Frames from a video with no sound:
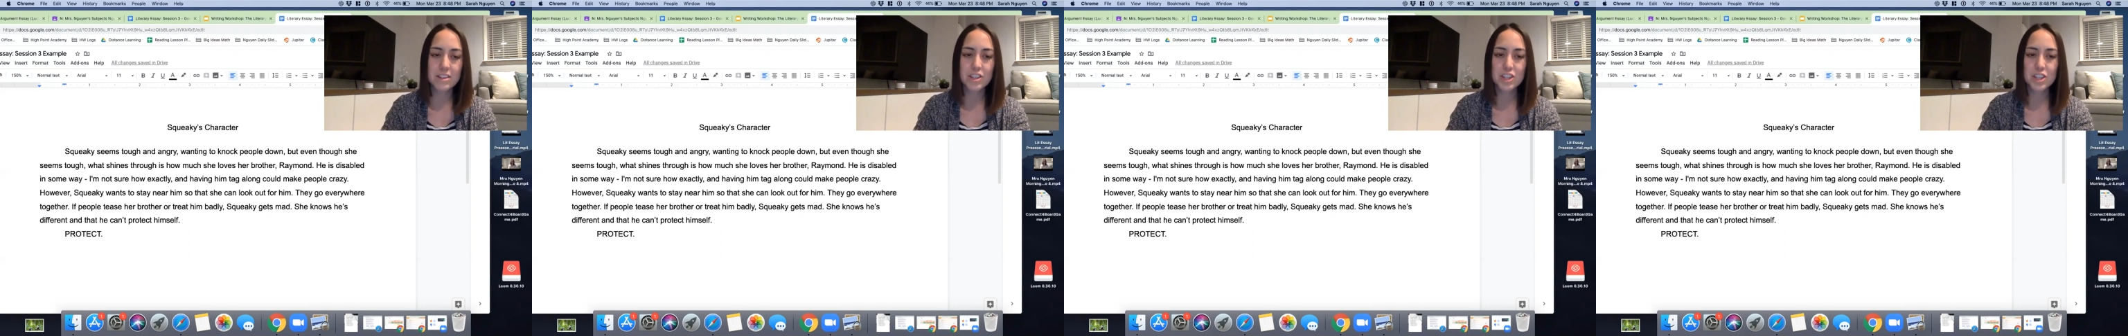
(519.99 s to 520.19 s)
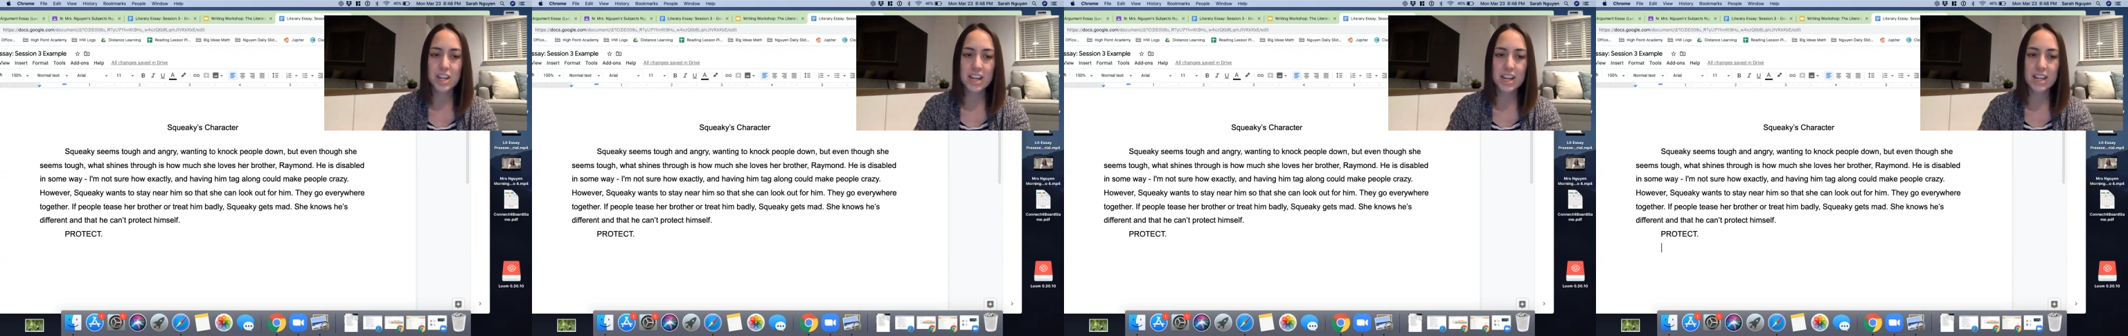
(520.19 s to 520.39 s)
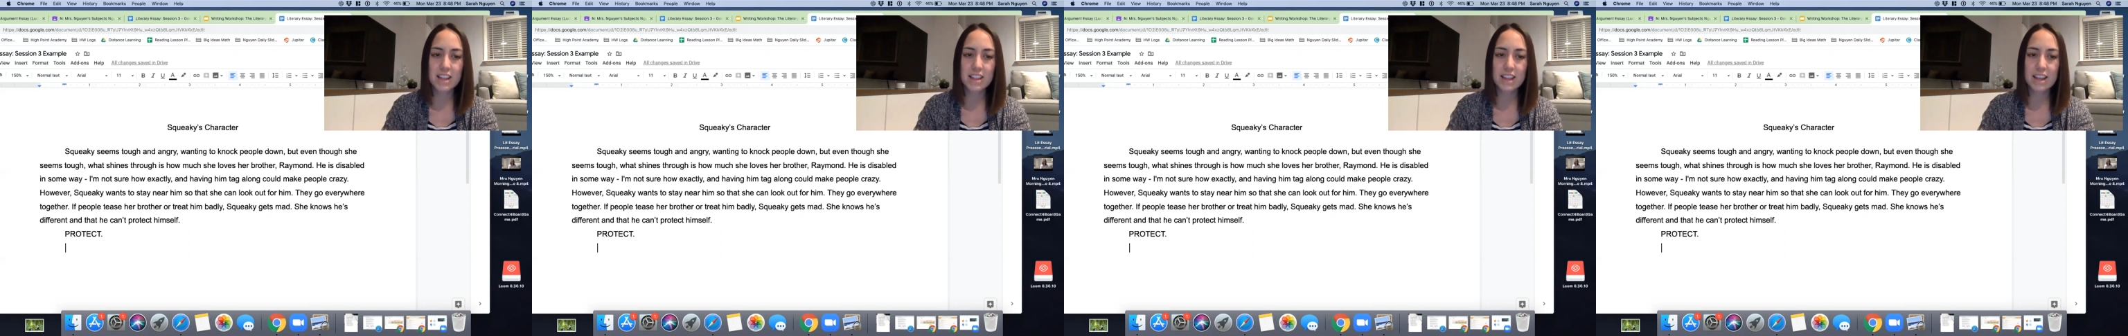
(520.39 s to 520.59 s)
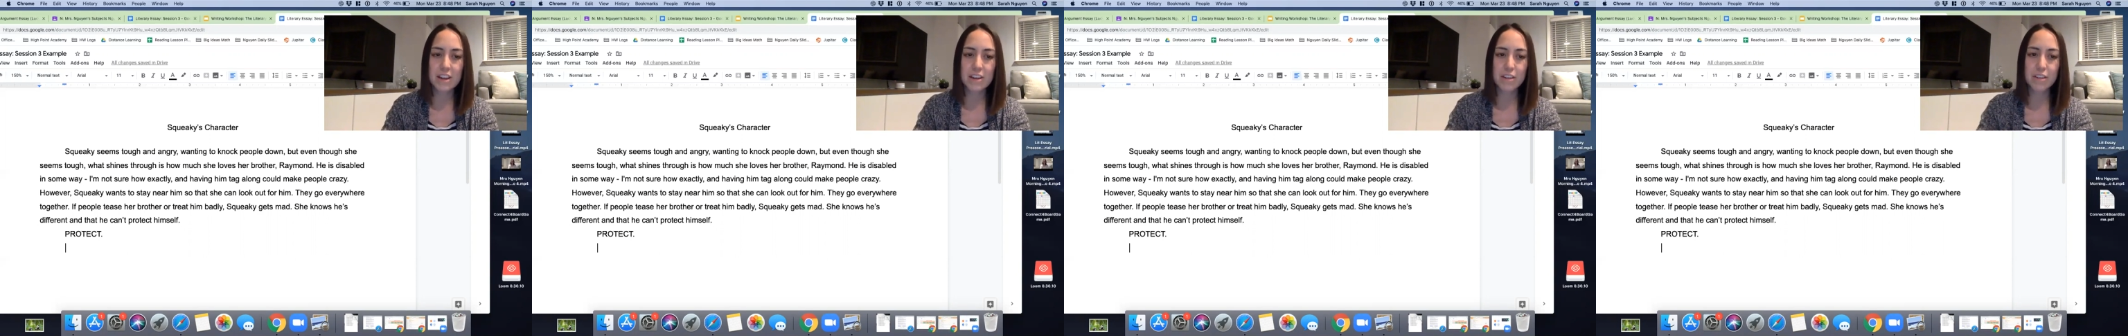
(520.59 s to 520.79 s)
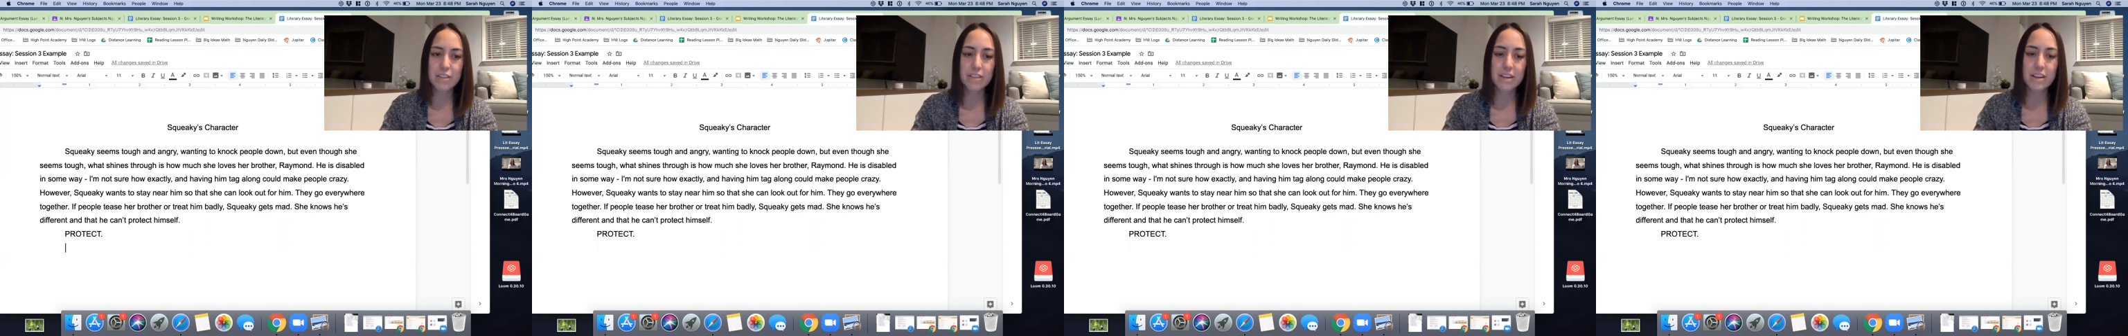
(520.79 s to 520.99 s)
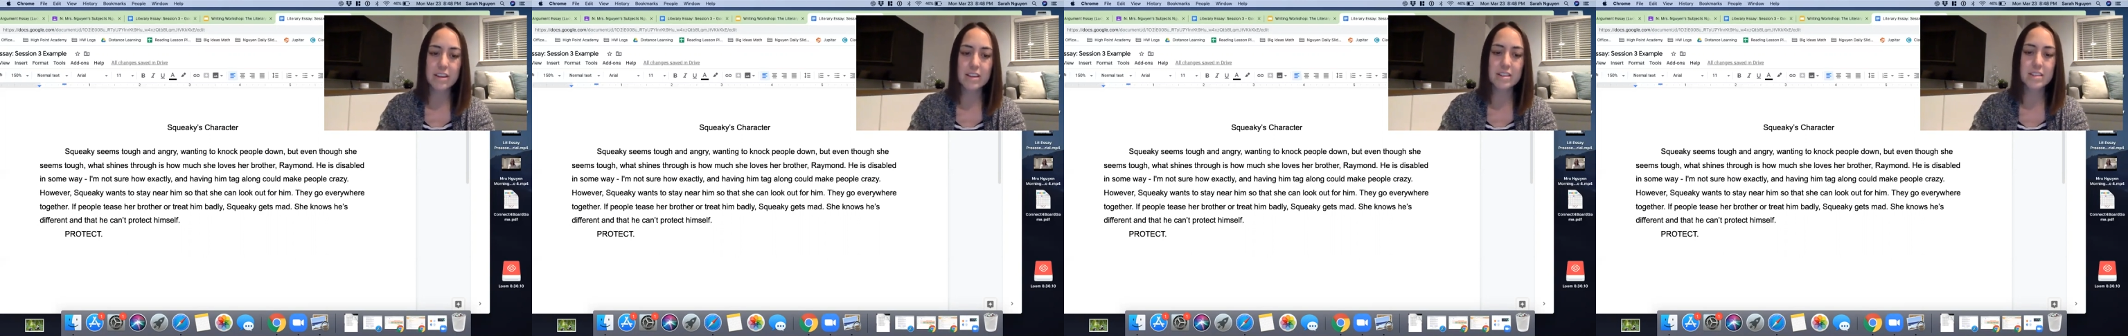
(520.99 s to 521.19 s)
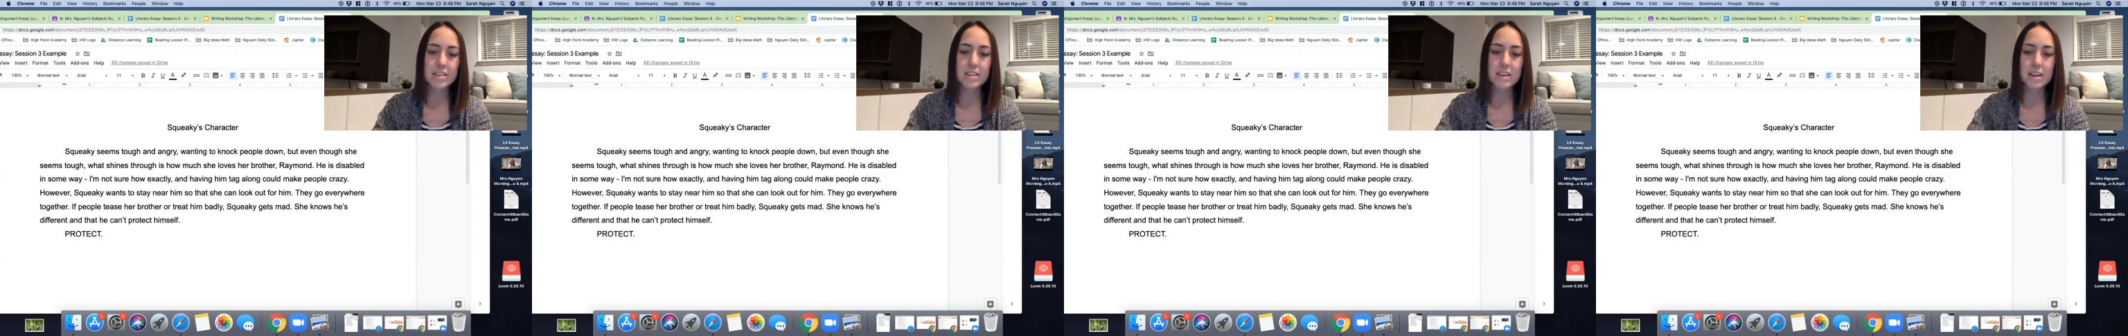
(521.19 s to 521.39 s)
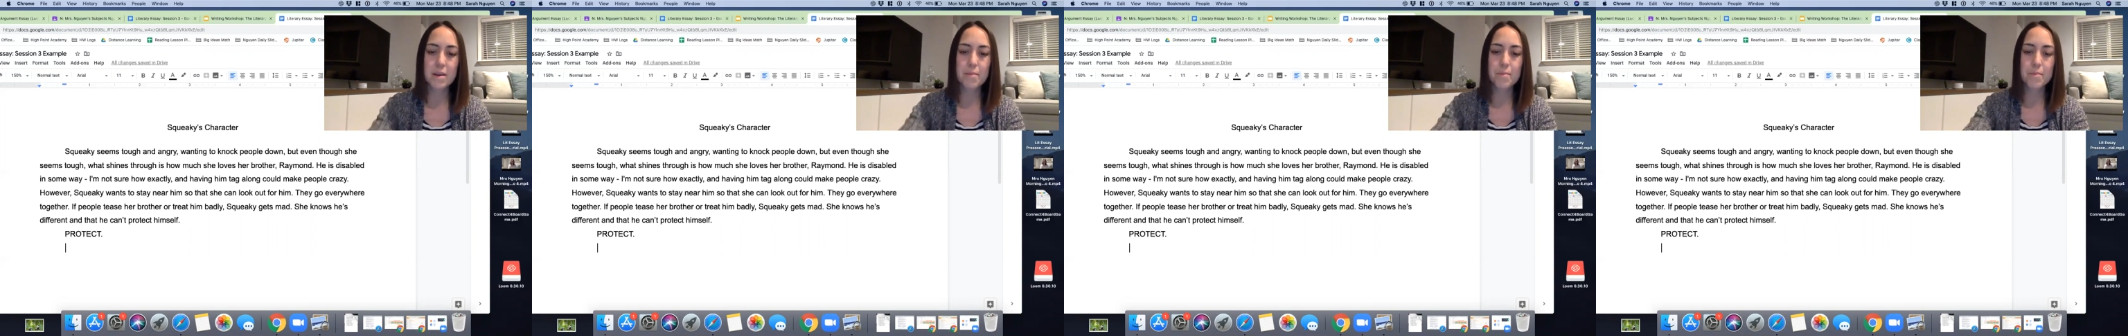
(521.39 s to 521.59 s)
check it later and
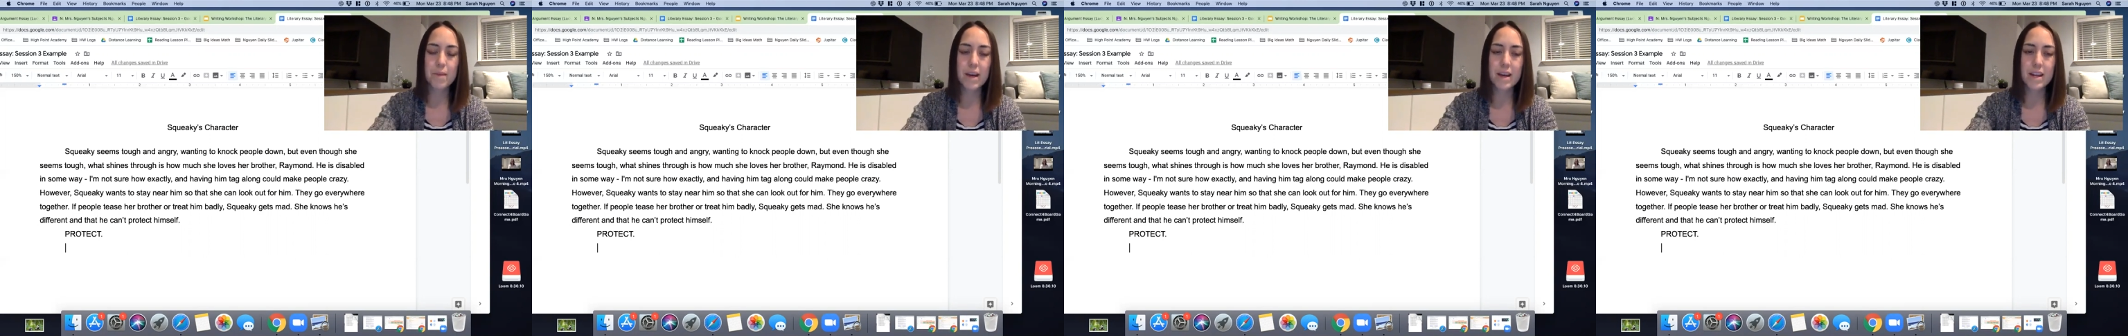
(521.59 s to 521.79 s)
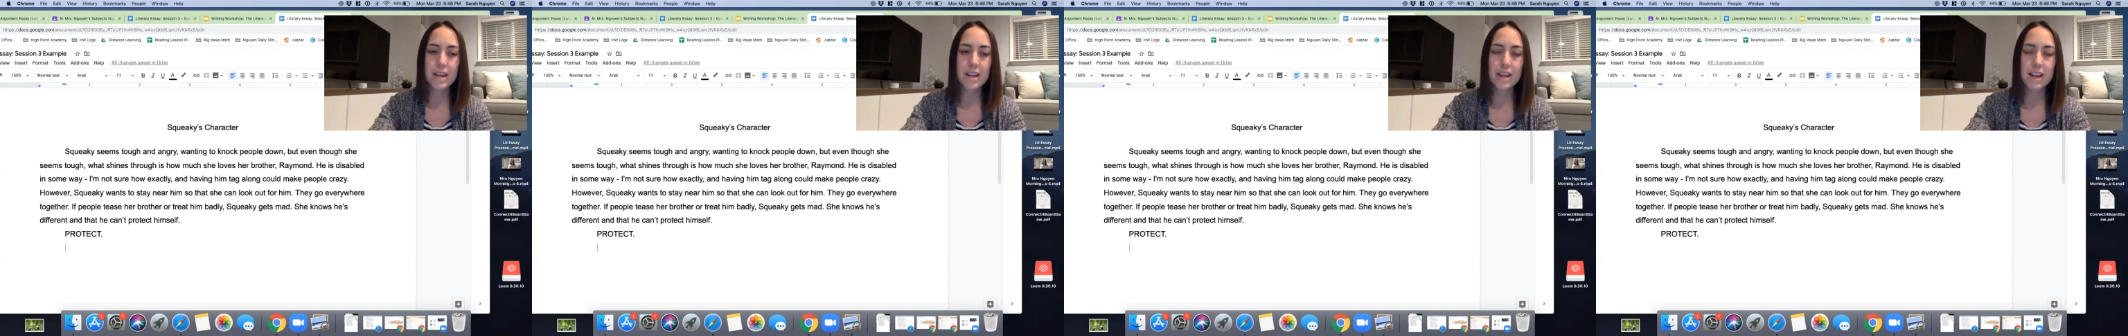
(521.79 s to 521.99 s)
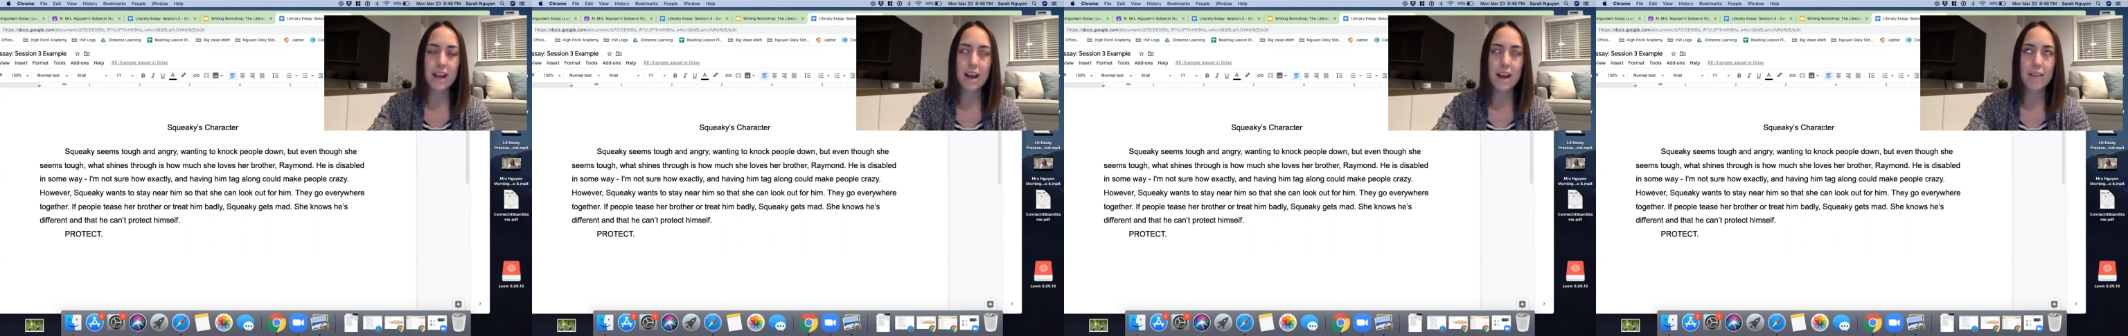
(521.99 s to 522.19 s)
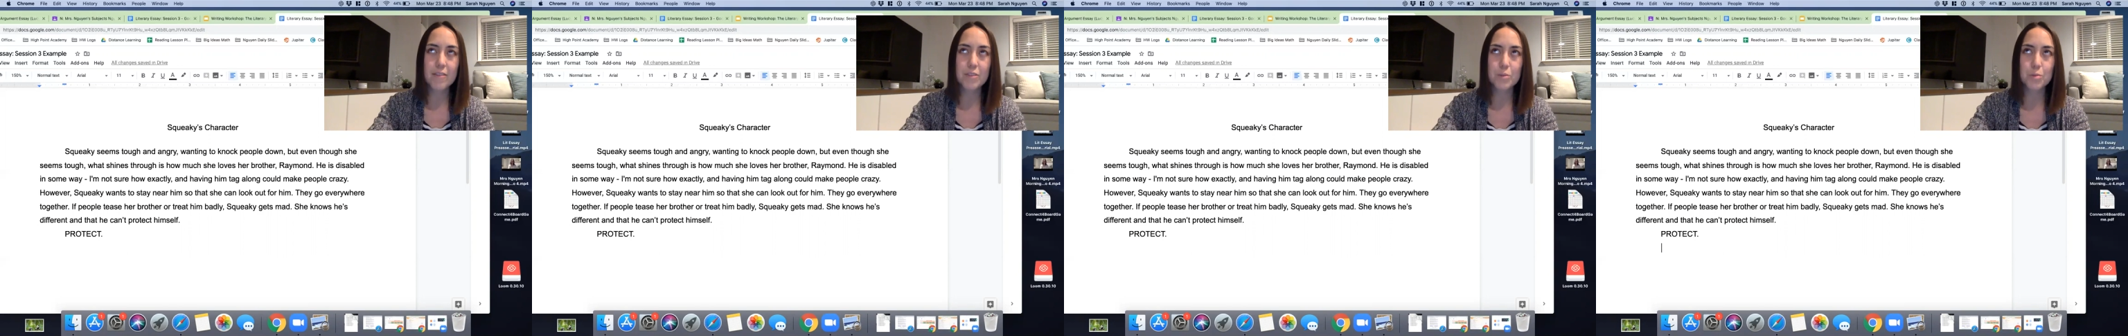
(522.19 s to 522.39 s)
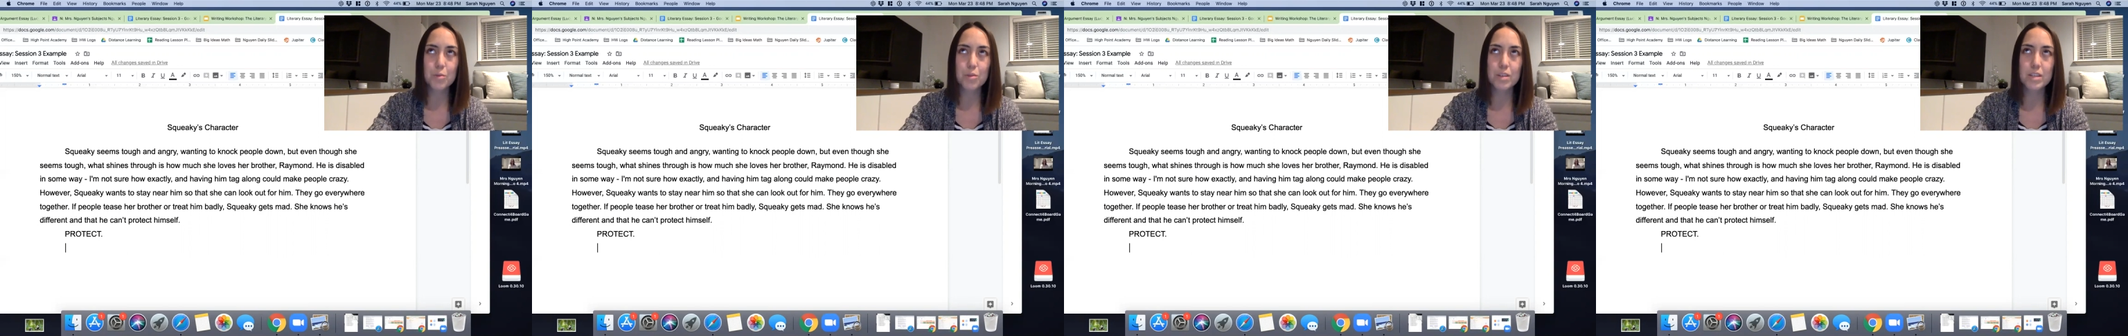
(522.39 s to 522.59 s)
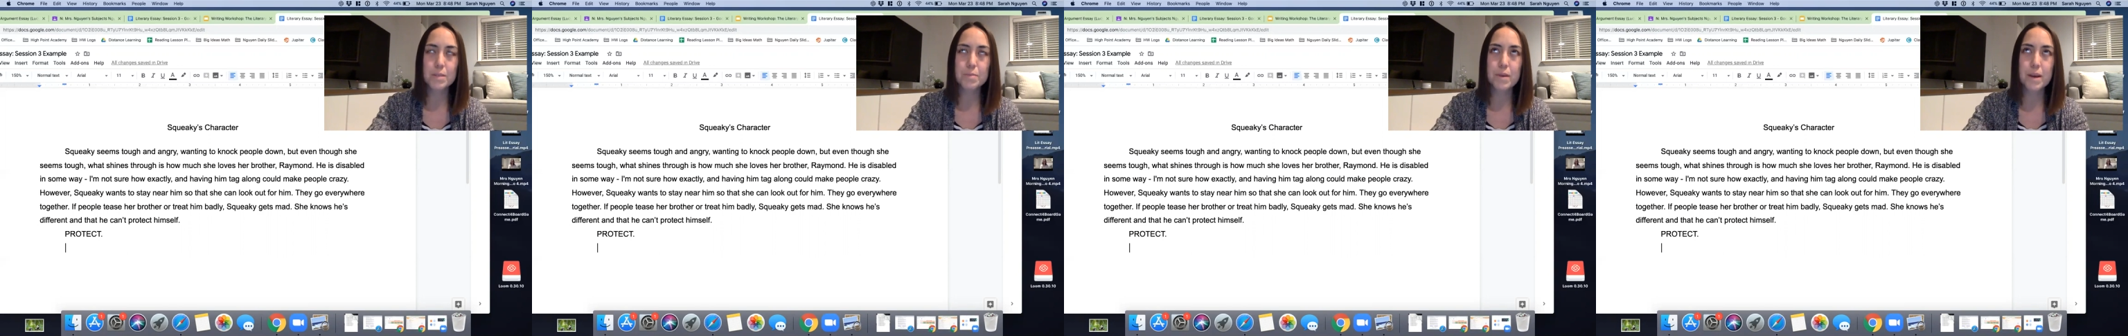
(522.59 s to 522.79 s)
edit it afterwards.